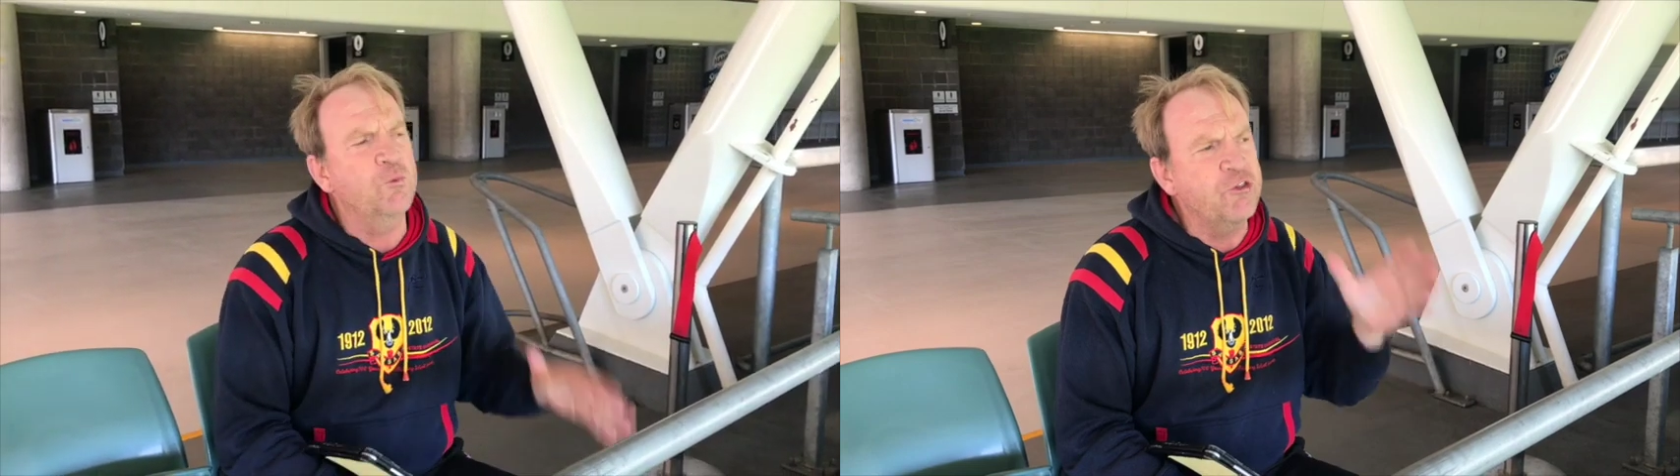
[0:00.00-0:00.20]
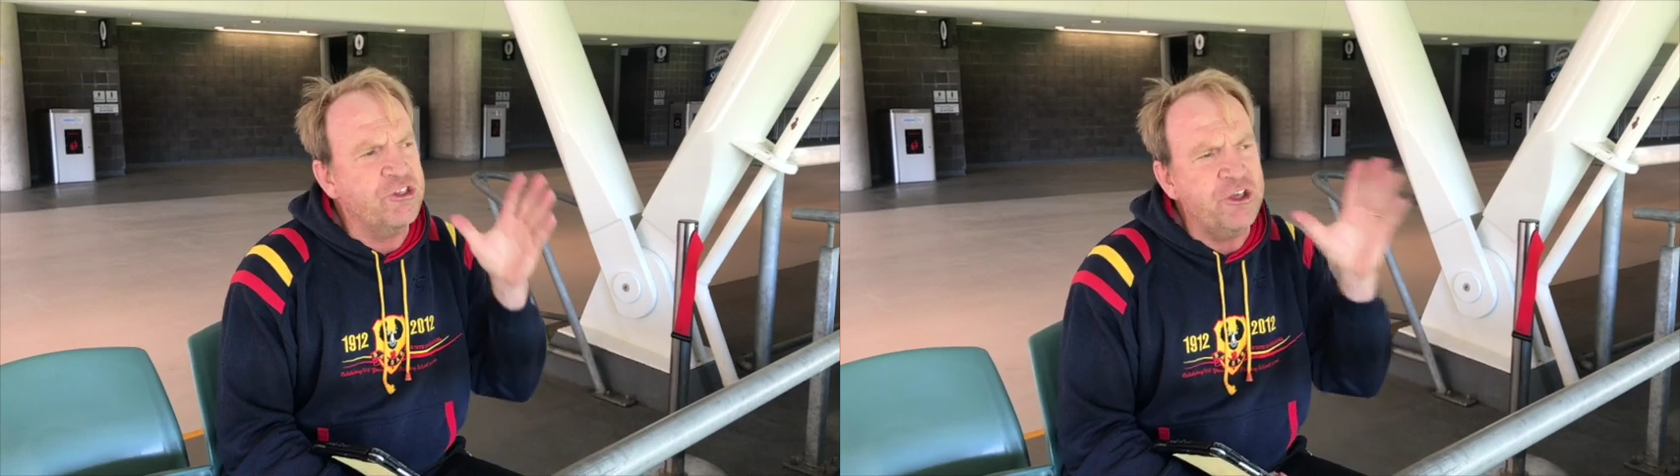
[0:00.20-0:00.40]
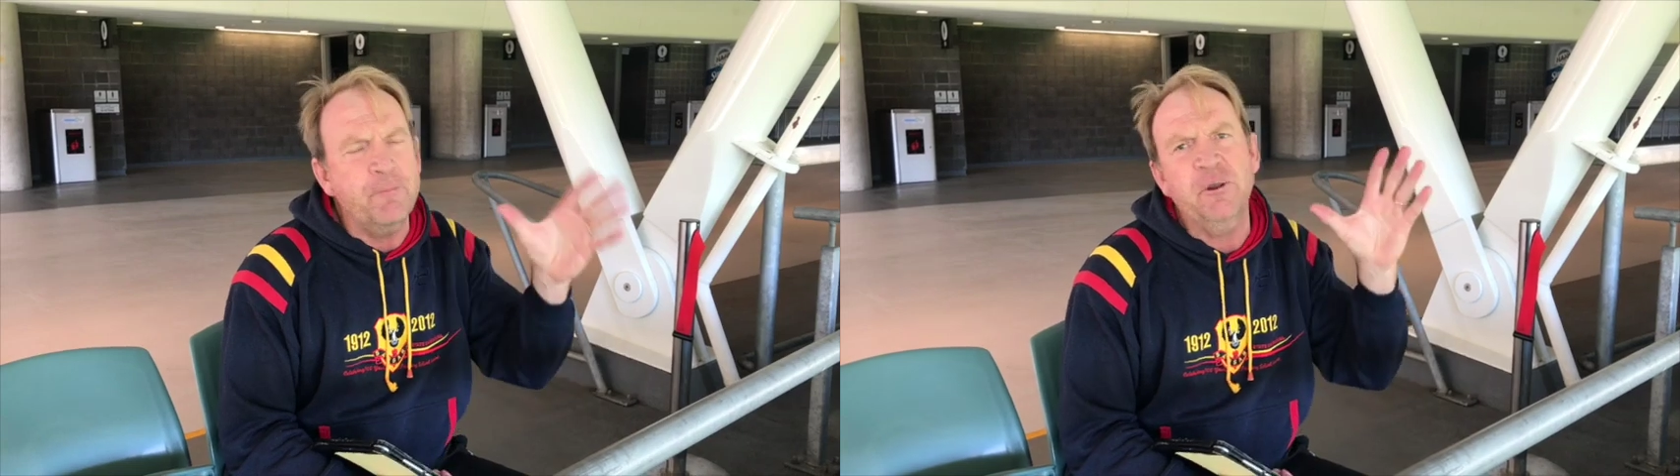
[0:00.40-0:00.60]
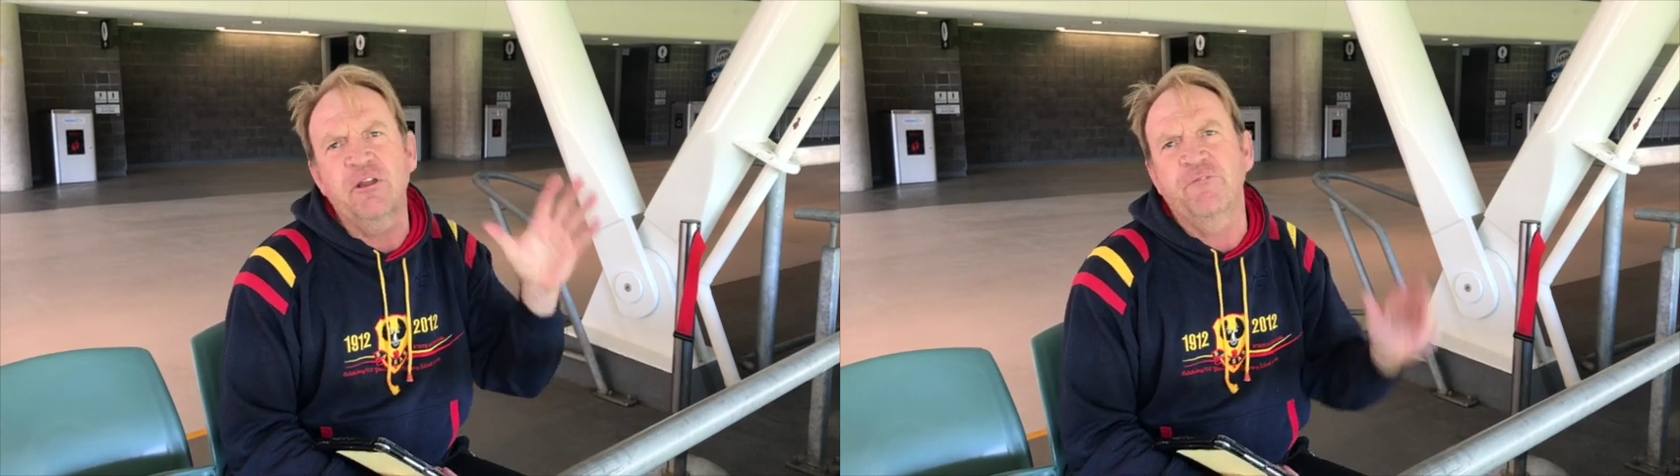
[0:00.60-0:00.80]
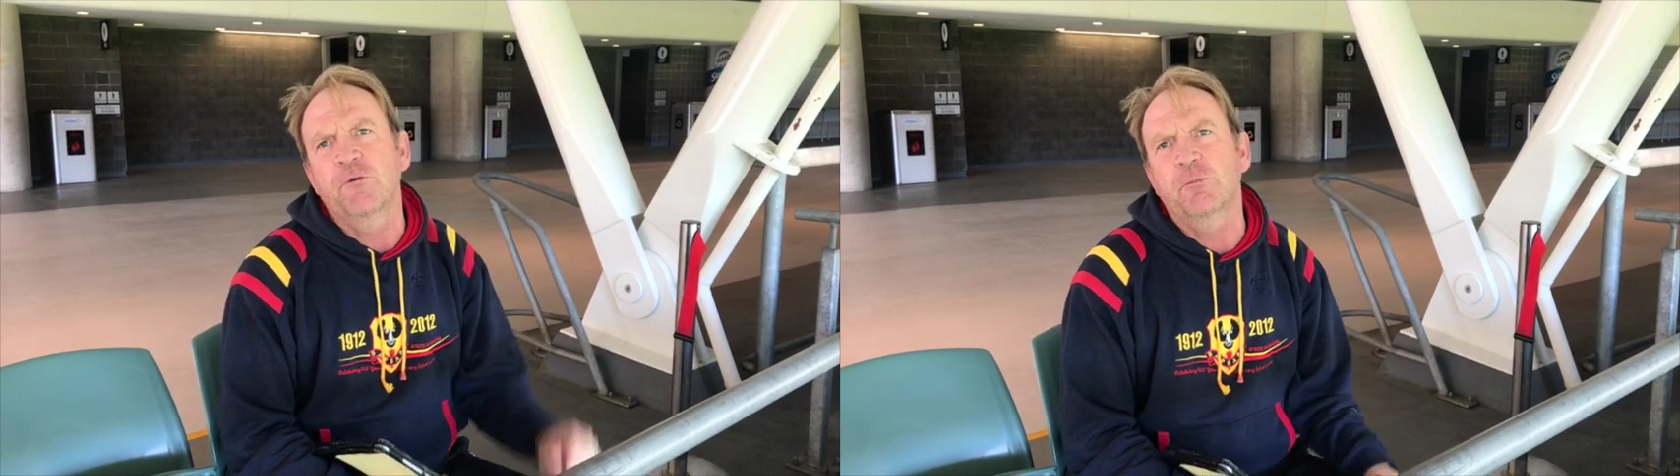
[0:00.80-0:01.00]
was simply
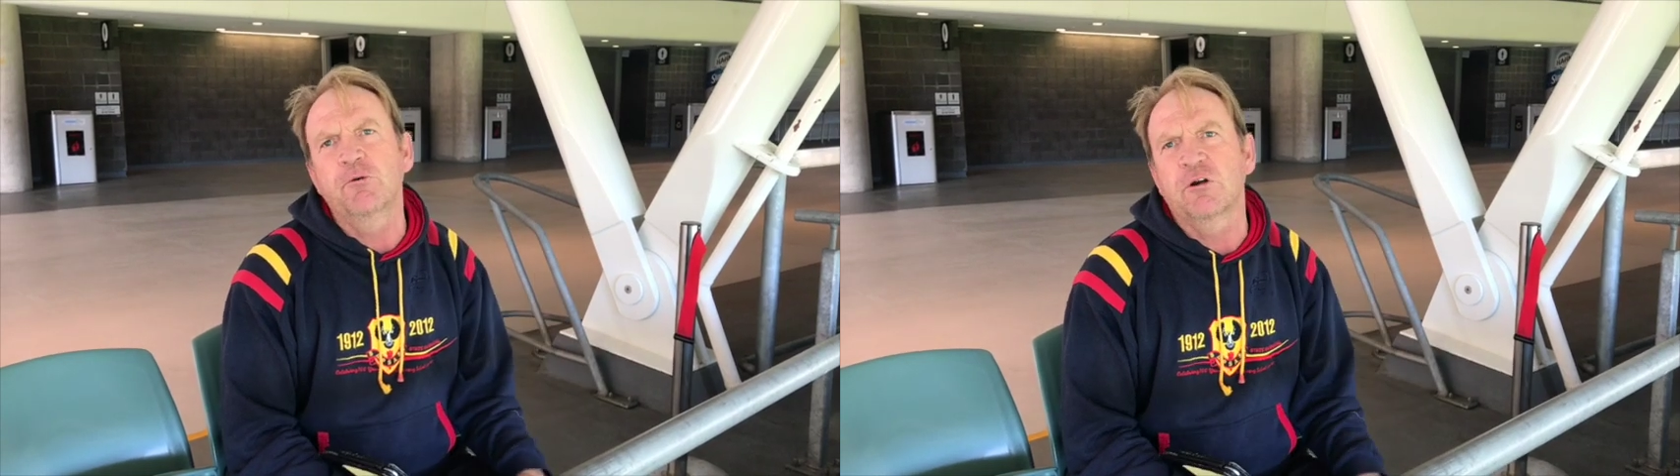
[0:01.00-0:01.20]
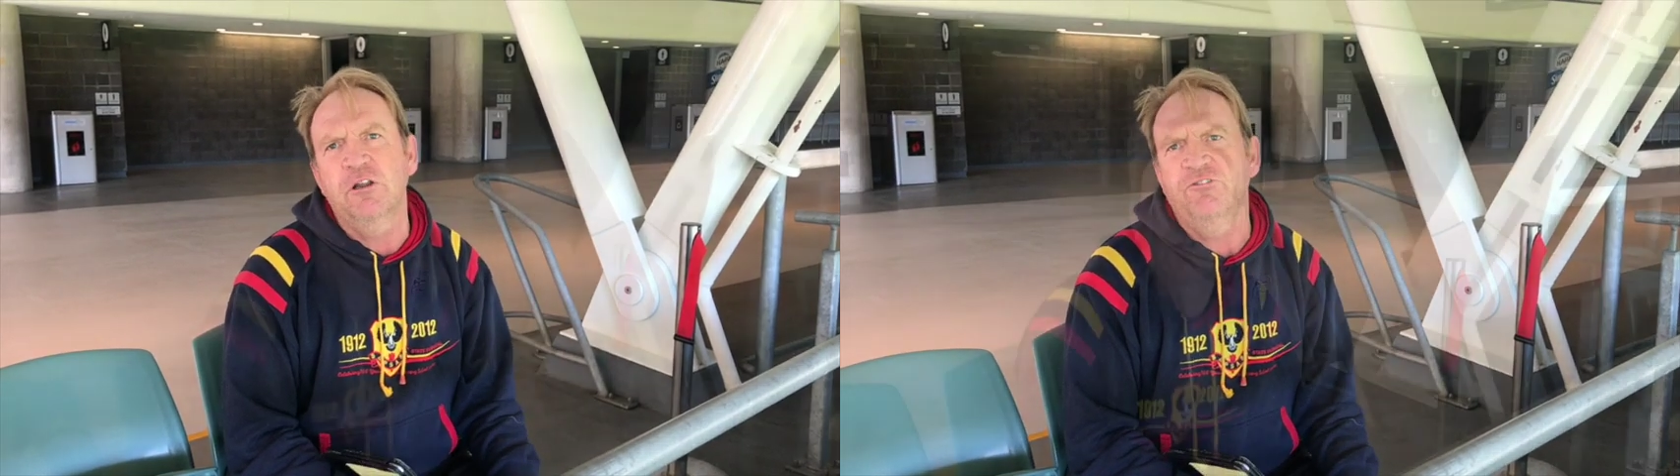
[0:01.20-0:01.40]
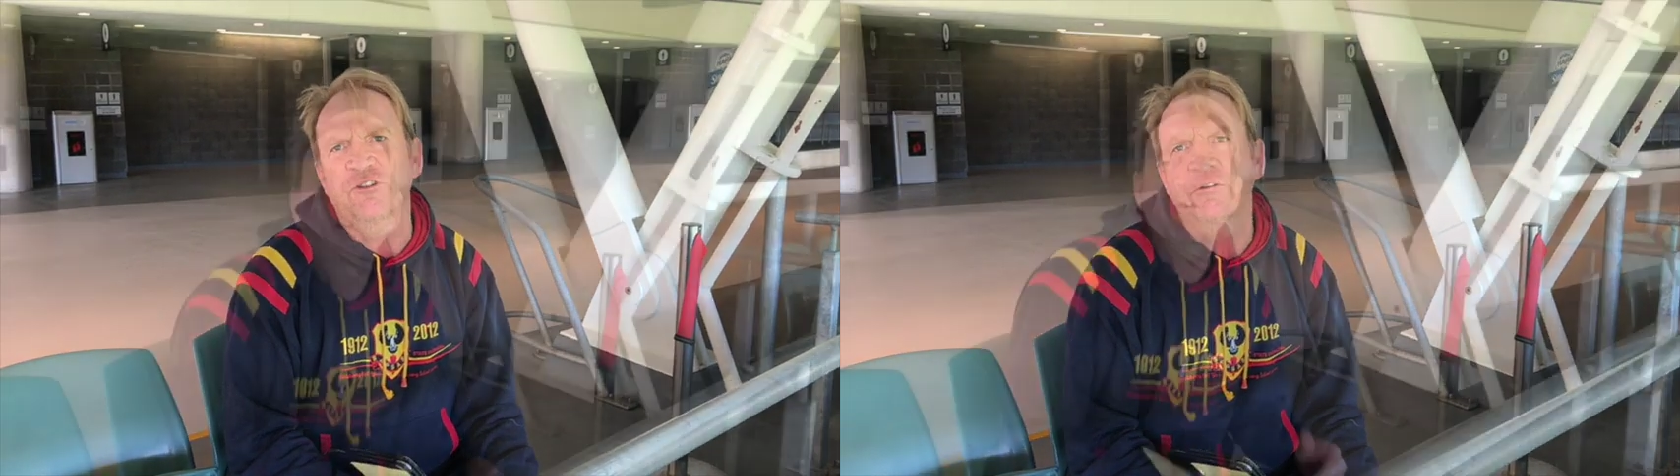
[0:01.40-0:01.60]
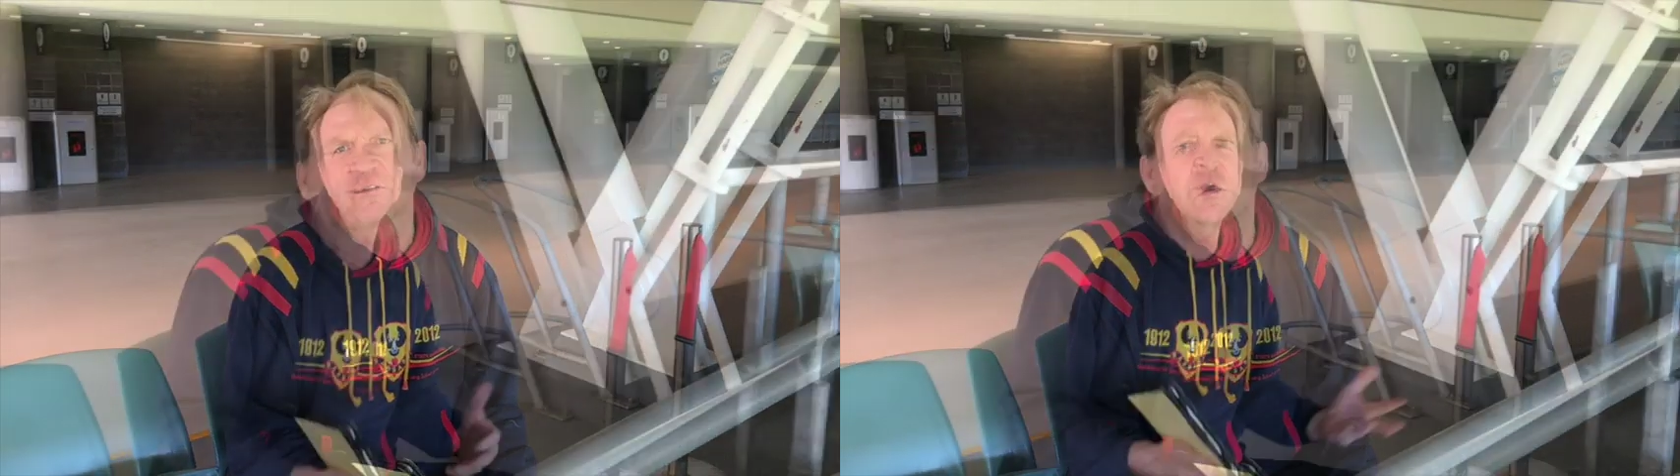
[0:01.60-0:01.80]
a football collision.